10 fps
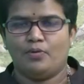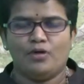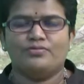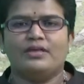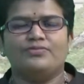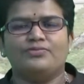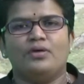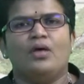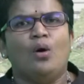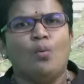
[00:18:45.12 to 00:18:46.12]
process,
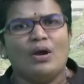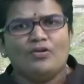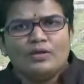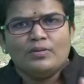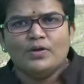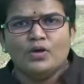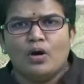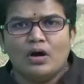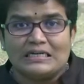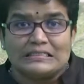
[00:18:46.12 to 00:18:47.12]
what will be
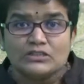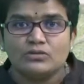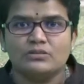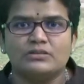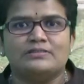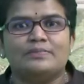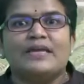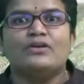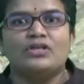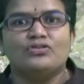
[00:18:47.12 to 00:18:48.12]
your resources,
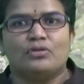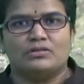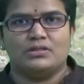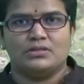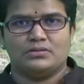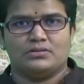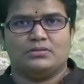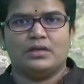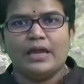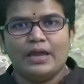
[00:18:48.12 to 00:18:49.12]
main resources,
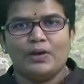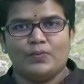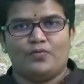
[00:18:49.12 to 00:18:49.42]
okay,